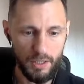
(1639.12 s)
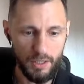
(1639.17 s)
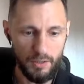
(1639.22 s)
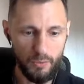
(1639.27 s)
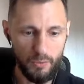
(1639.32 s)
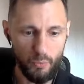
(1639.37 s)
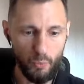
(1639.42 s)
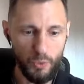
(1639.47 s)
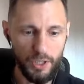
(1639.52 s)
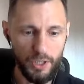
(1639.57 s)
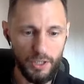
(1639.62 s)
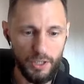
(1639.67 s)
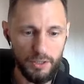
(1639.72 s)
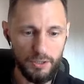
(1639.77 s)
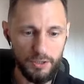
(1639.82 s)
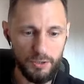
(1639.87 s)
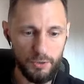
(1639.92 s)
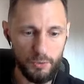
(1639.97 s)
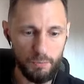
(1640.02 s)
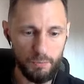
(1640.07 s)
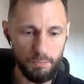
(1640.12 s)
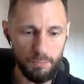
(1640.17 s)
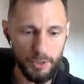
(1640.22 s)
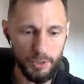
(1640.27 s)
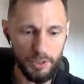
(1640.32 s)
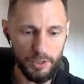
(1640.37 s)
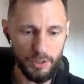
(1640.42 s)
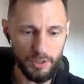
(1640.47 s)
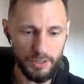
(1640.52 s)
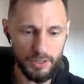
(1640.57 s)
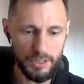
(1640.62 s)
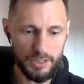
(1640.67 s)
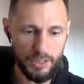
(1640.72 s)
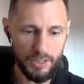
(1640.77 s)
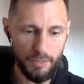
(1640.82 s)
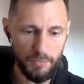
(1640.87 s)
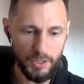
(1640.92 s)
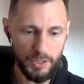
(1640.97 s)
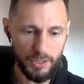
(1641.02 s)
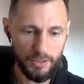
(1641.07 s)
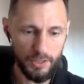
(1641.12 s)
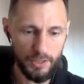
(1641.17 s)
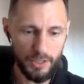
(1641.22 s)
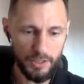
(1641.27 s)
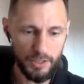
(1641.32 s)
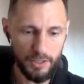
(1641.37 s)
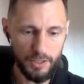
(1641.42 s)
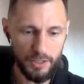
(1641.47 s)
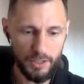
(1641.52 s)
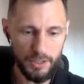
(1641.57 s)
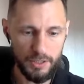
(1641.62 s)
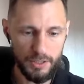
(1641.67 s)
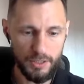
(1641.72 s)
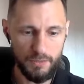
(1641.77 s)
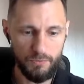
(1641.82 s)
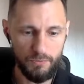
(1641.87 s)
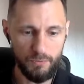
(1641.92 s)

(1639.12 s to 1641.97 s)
When you build something like this